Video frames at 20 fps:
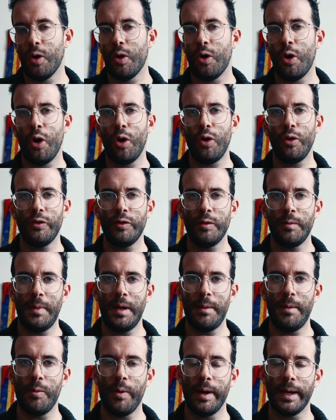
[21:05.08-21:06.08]
Or also
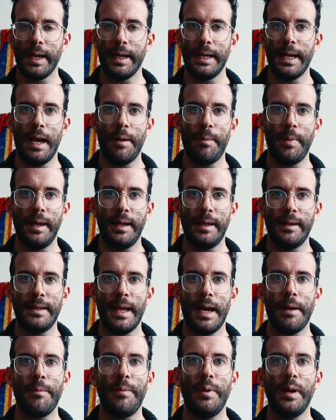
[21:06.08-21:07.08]
maybe what can happen is
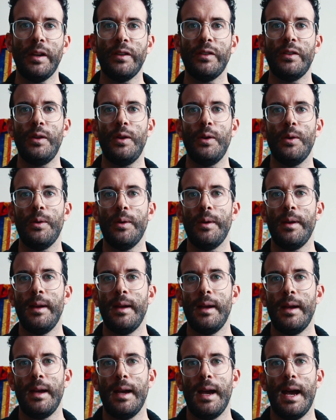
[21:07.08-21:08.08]
that brings you
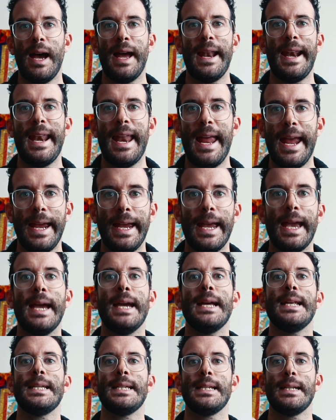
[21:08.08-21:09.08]
a
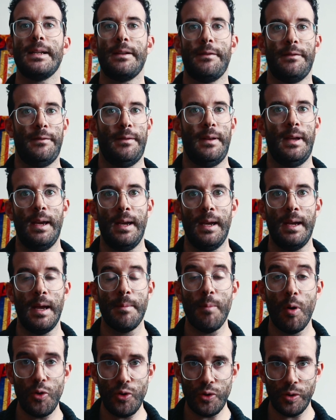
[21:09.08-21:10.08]
naked
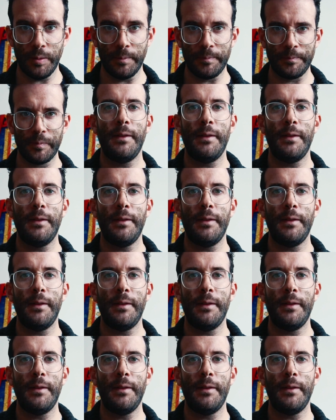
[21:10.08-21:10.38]
emotion.